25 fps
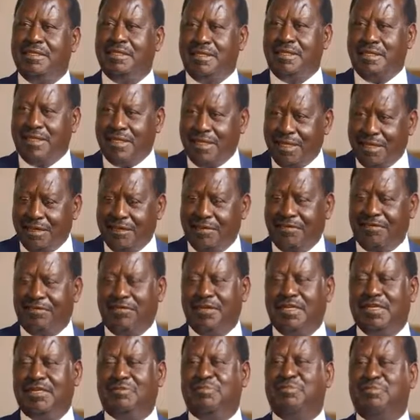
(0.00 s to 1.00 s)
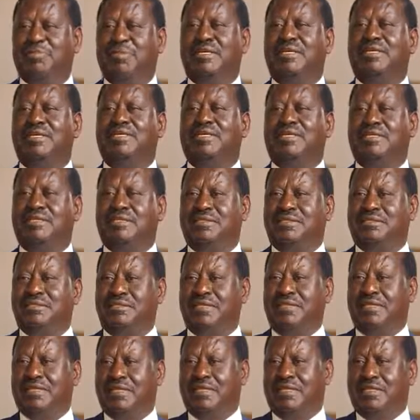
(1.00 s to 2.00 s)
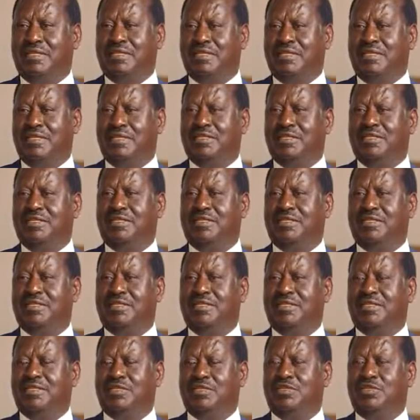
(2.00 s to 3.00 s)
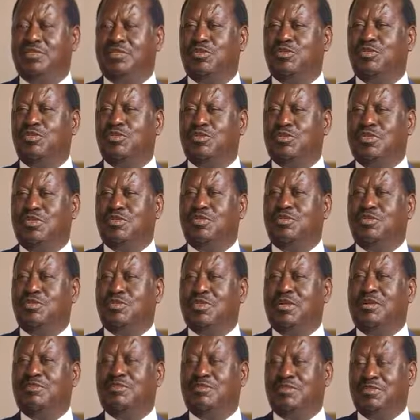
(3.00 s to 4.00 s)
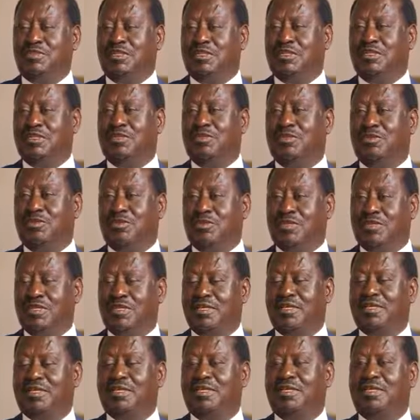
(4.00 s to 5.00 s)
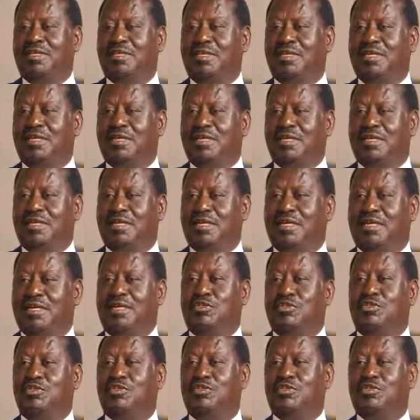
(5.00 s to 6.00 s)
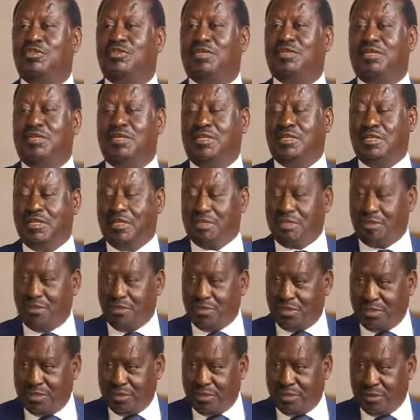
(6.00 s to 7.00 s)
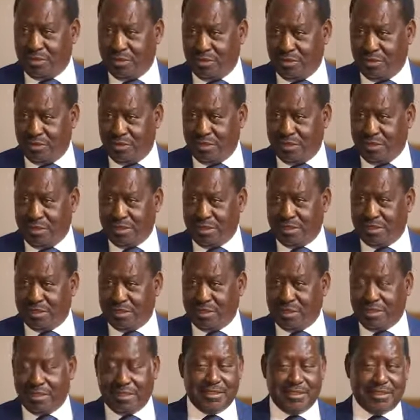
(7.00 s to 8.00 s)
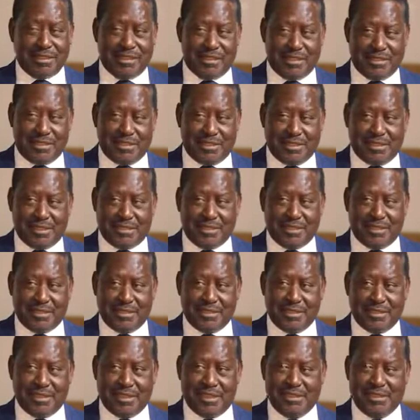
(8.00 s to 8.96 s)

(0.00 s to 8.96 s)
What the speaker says: They have explained very clearly. The 2 did not have to take an oath. Kalonzo said that he would take an oath at a later date.